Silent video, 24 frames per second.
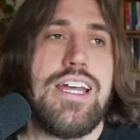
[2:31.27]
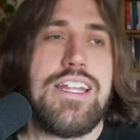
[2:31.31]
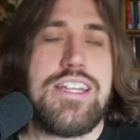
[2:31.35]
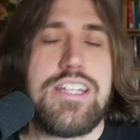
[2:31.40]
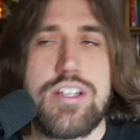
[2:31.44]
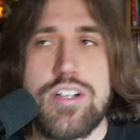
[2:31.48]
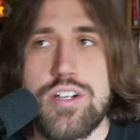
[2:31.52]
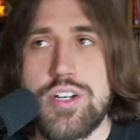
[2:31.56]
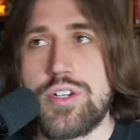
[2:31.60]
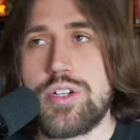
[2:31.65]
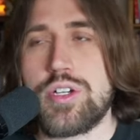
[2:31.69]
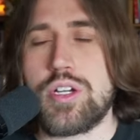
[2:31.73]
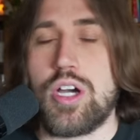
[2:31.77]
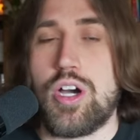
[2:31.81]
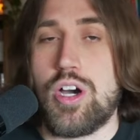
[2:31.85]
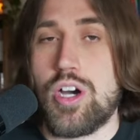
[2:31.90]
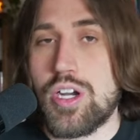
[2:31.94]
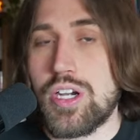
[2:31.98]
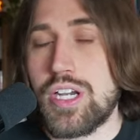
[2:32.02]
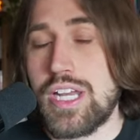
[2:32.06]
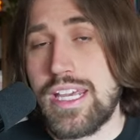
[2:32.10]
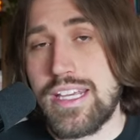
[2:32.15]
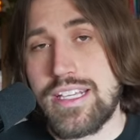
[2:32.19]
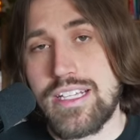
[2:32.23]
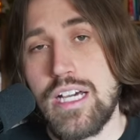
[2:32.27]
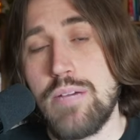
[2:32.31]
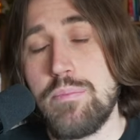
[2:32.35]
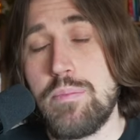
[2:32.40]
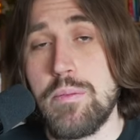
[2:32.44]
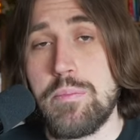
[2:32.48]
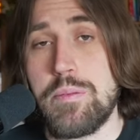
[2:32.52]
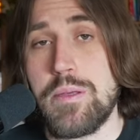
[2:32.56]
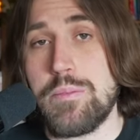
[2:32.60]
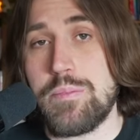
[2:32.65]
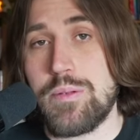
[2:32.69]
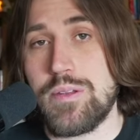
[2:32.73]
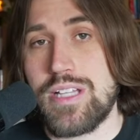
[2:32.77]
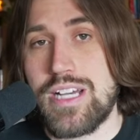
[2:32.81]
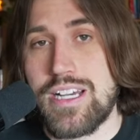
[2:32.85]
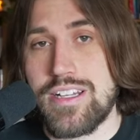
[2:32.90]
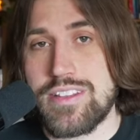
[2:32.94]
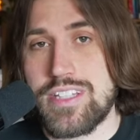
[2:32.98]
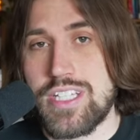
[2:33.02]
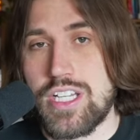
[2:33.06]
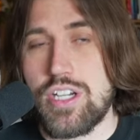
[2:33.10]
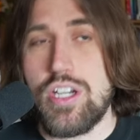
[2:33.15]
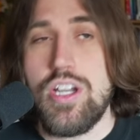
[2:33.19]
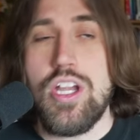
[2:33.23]
There are, are a couple people
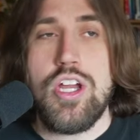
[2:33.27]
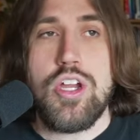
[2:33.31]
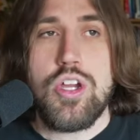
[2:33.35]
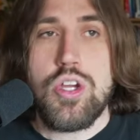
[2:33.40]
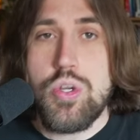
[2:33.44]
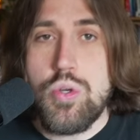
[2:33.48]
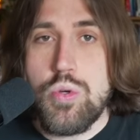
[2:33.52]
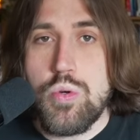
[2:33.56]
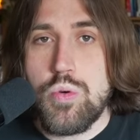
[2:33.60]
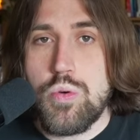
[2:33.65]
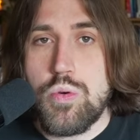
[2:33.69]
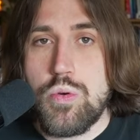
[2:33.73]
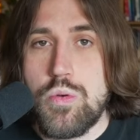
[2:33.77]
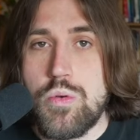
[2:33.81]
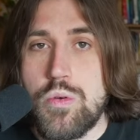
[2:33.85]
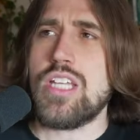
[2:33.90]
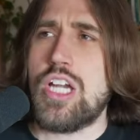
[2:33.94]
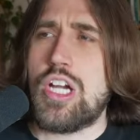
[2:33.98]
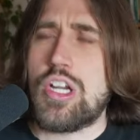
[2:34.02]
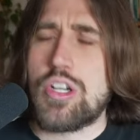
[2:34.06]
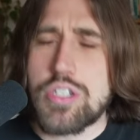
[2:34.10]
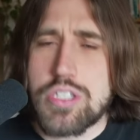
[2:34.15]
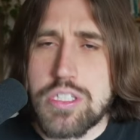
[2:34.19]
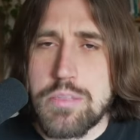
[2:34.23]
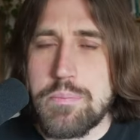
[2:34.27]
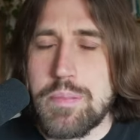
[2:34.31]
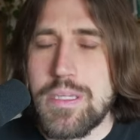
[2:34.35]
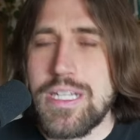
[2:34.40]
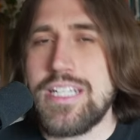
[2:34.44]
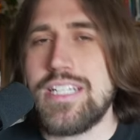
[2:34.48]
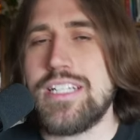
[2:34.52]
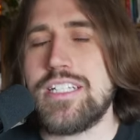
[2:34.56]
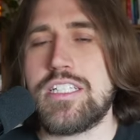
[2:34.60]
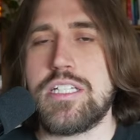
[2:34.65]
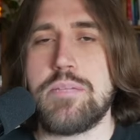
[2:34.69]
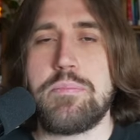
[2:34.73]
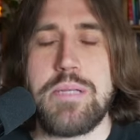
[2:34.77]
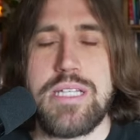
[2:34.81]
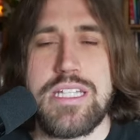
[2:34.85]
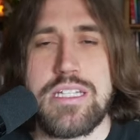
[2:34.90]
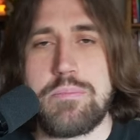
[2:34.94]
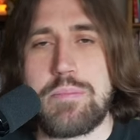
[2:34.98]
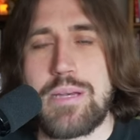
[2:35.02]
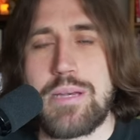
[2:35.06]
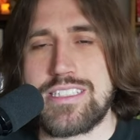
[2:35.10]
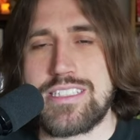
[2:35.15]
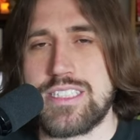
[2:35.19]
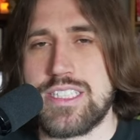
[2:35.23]
out there who are competing to be
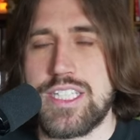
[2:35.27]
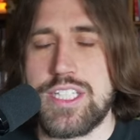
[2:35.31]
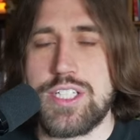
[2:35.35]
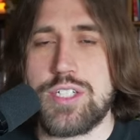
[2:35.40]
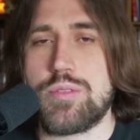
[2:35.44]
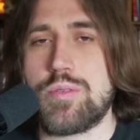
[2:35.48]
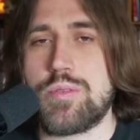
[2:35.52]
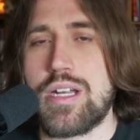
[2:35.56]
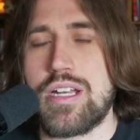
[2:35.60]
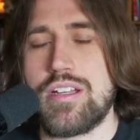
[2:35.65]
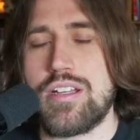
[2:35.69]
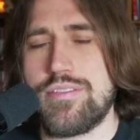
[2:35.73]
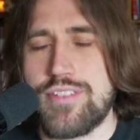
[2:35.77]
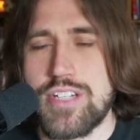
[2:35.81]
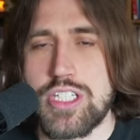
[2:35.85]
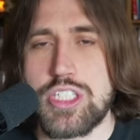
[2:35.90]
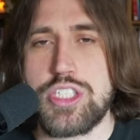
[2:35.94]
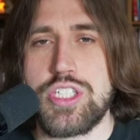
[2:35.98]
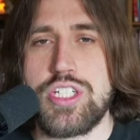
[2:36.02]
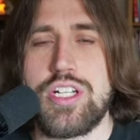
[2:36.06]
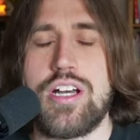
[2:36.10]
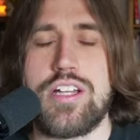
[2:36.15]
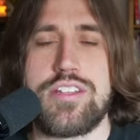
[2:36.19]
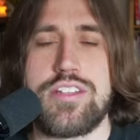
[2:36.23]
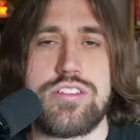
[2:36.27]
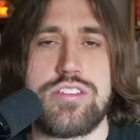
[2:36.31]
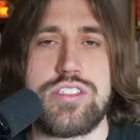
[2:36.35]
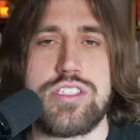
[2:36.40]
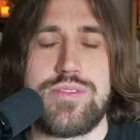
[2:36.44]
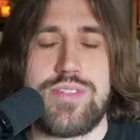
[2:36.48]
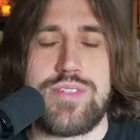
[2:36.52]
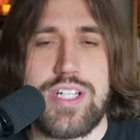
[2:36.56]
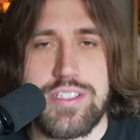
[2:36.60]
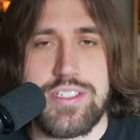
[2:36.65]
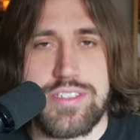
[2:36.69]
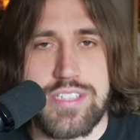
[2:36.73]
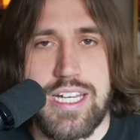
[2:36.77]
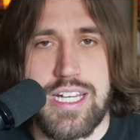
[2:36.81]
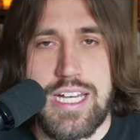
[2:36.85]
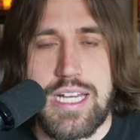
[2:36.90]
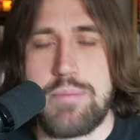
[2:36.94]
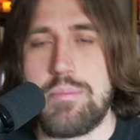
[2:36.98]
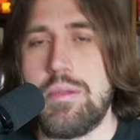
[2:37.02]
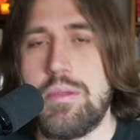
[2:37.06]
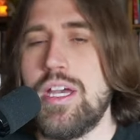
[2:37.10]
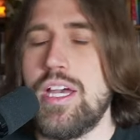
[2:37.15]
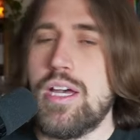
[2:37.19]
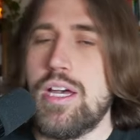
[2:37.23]
the best literary fiction authors of all
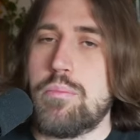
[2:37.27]
time.